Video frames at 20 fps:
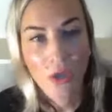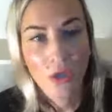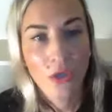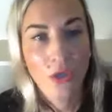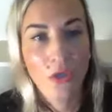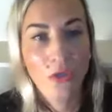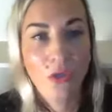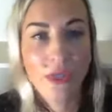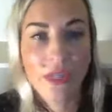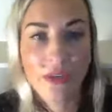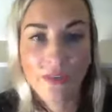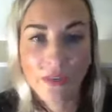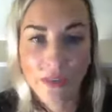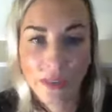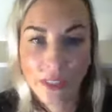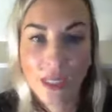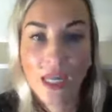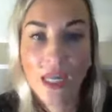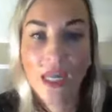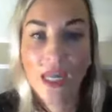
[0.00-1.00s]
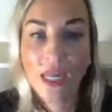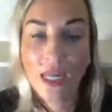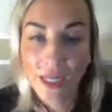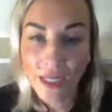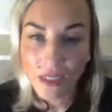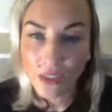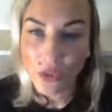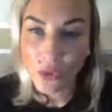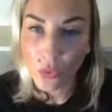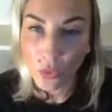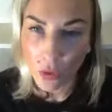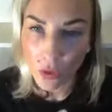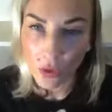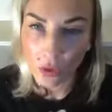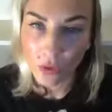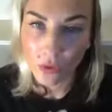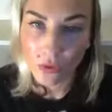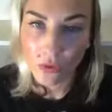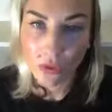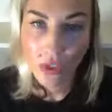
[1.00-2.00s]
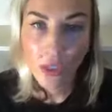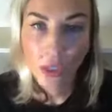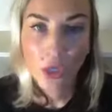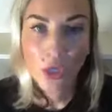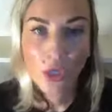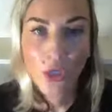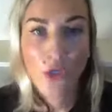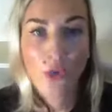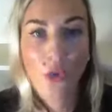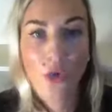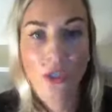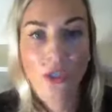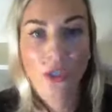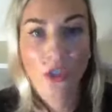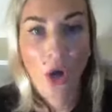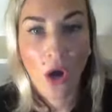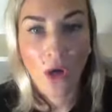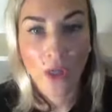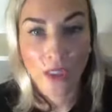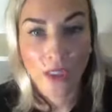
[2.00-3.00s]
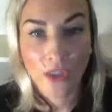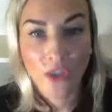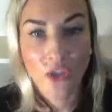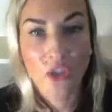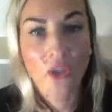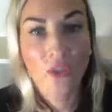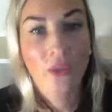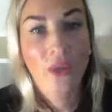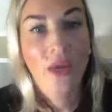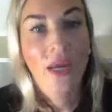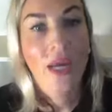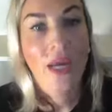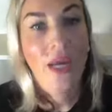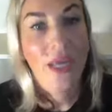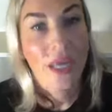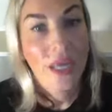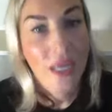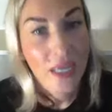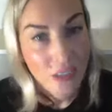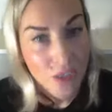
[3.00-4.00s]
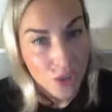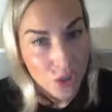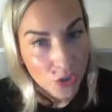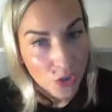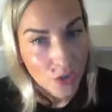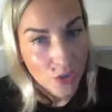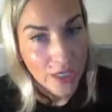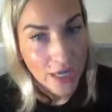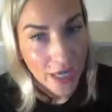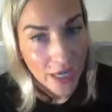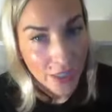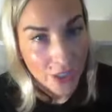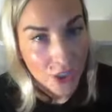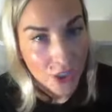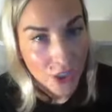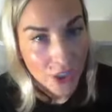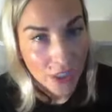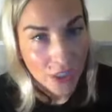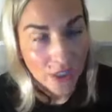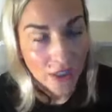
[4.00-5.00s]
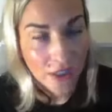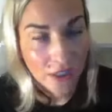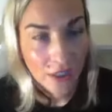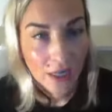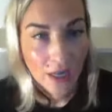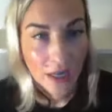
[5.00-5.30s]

You live in His world. You are talking to His creation.